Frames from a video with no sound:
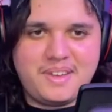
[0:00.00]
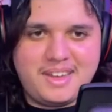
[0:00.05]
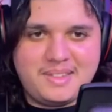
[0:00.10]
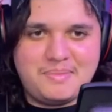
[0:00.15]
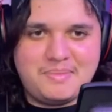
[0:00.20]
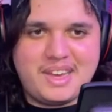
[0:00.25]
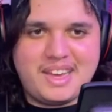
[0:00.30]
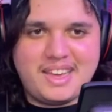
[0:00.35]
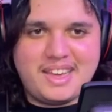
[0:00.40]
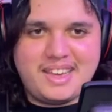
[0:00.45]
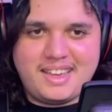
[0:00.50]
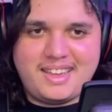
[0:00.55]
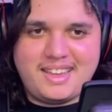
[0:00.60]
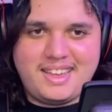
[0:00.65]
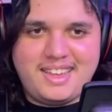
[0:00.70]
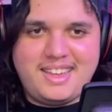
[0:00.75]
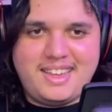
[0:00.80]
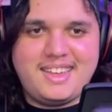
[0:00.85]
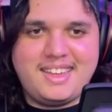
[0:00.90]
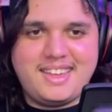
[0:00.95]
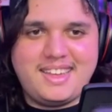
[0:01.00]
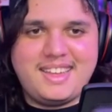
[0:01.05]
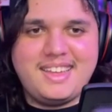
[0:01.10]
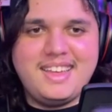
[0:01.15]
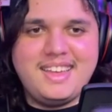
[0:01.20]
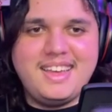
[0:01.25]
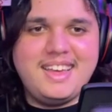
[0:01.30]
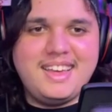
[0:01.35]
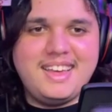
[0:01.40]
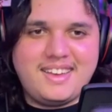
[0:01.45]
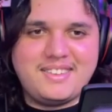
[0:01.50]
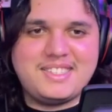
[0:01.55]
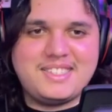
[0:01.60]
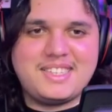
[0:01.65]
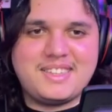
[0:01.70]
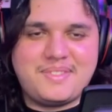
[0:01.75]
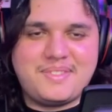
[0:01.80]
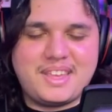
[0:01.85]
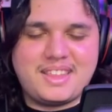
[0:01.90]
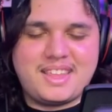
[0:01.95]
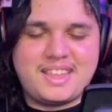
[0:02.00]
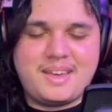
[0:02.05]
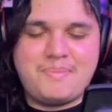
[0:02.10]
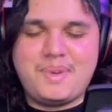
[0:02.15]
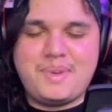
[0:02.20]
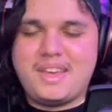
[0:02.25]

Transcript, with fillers: on my, yeah, or stuff like that.